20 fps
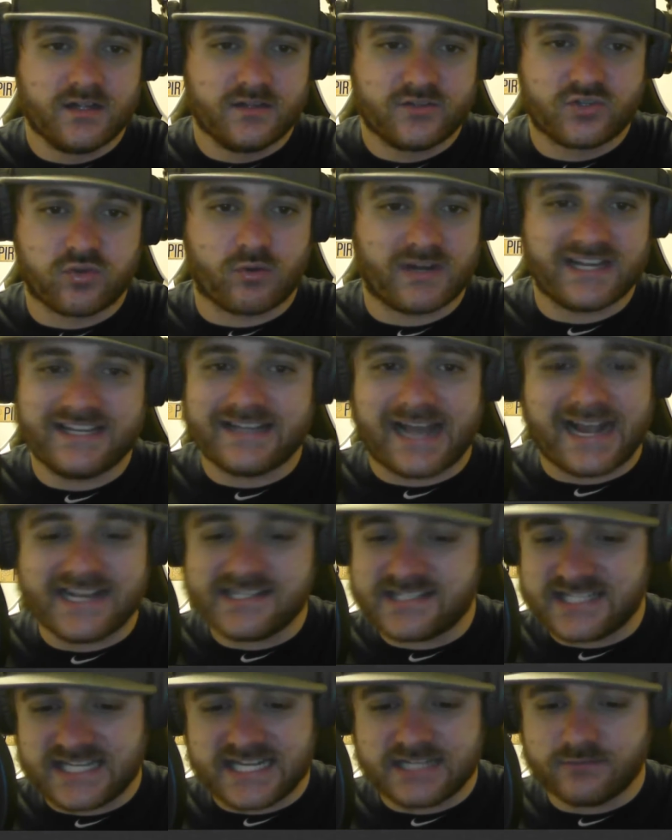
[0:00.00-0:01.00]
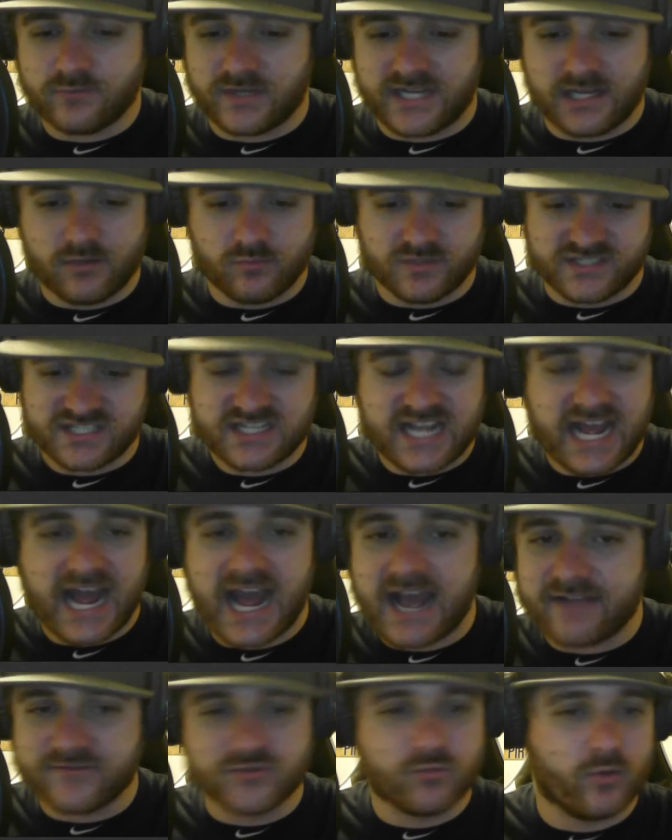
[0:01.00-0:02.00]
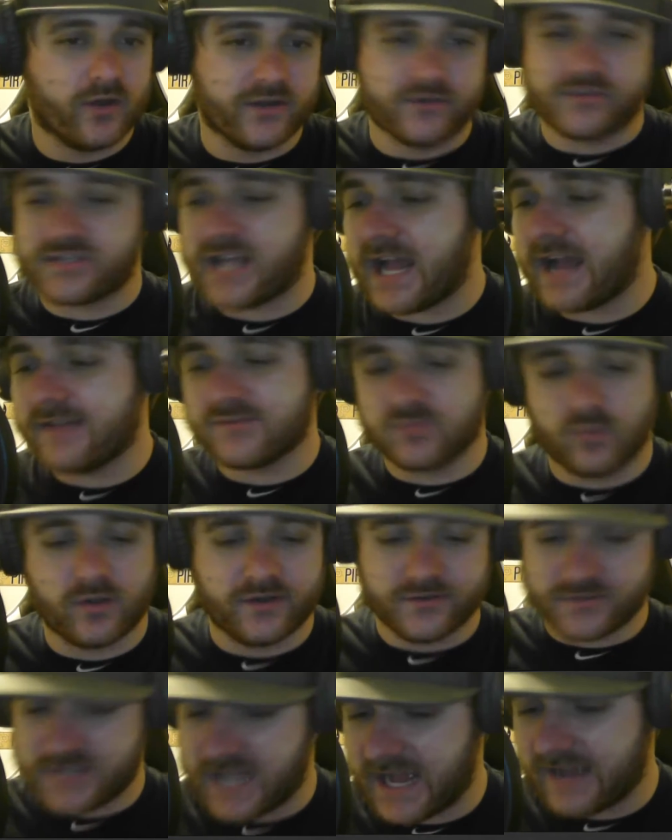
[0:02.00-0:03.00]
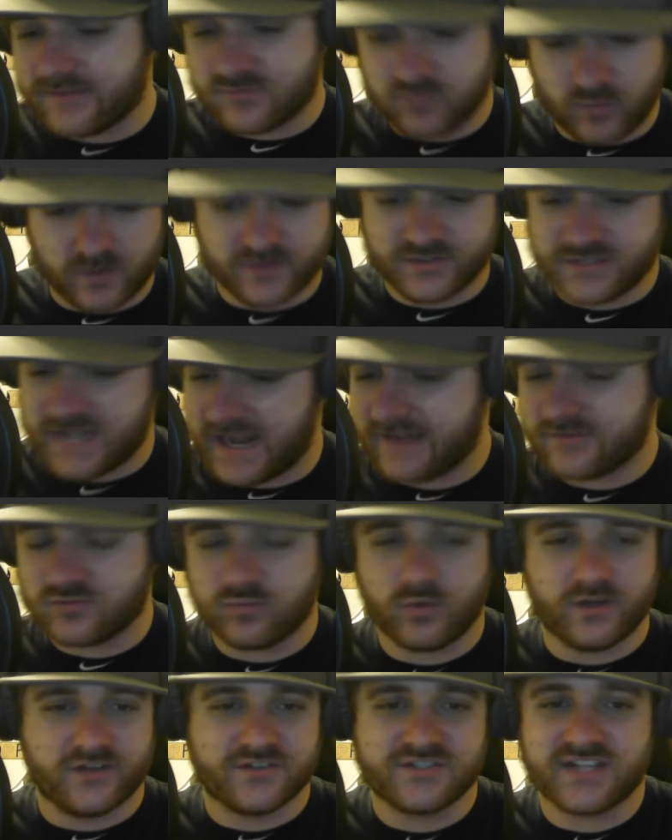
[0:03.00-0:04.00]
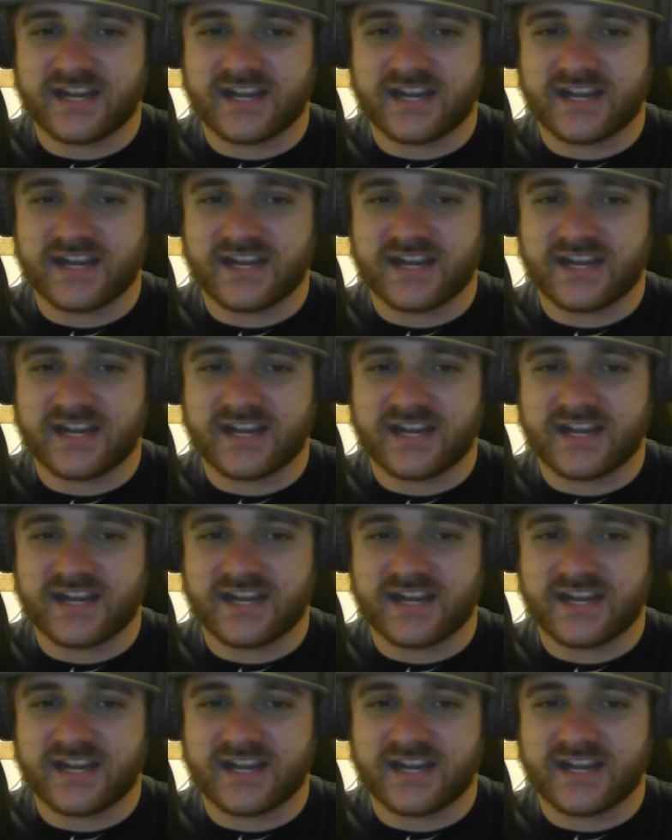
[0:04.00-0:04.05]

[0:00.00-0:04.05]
2019 when it was Cavs, Warriors, Cavs, Warriors, Cavs, Warriors, Cavs, Warriors.